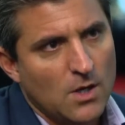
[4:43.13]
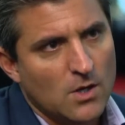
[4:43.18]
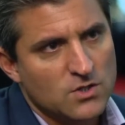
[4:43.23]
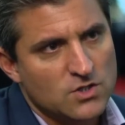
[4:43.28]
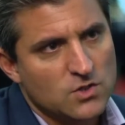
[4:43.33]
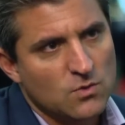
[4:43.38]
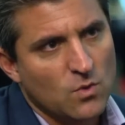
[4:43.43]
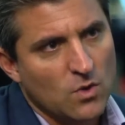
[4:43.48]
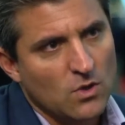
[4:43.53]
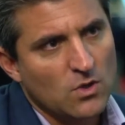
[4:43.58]

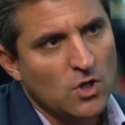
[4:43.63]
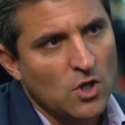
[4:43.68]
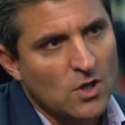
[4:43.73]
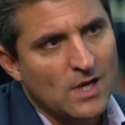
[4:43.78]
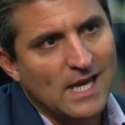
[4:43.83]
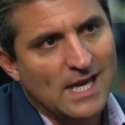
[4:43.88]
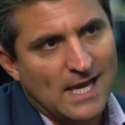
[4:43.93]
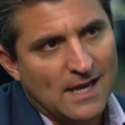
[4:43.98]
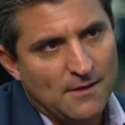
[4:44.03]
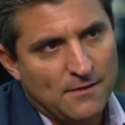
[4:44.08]
So we're
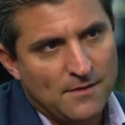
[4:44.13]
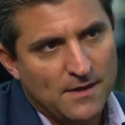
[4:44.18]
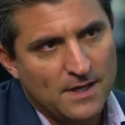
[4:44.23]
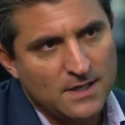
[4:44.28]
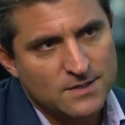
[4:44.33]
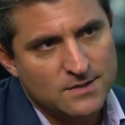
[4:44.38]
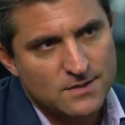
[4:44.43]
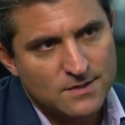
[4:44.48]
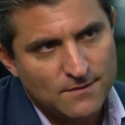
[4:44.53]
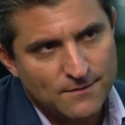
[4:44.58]
looking at
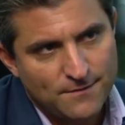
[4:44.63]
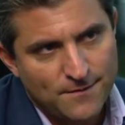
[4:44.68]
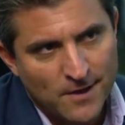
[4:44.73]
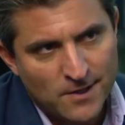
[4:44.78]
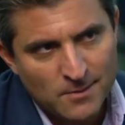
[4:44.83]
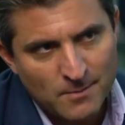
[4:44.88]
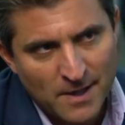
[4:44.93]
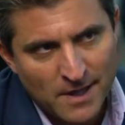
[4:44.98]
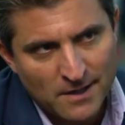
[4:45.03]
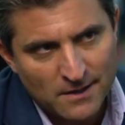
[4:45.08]
things
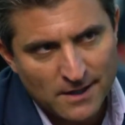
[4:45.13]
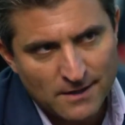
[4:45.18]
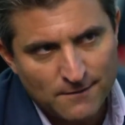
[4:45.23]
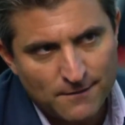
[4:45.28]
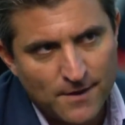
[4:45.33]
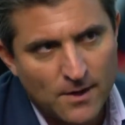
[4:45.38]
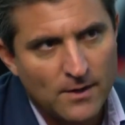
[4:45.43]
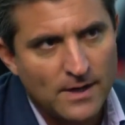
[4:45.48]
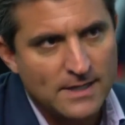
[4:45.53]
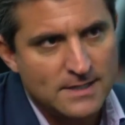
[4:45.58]
fundamentally
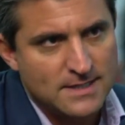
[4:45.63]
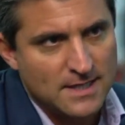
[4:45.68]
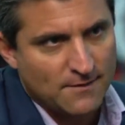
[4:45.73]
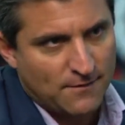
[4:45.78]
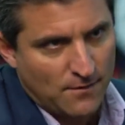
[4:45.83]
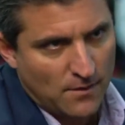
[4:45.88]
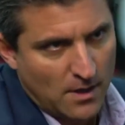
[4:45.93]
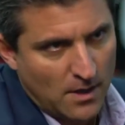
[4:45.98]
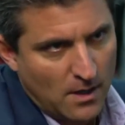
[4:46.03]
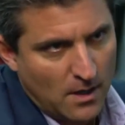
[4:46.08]
very
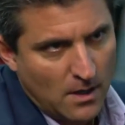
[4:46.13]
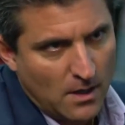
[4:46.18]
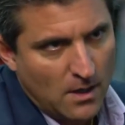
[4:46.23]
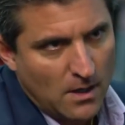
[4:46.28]
different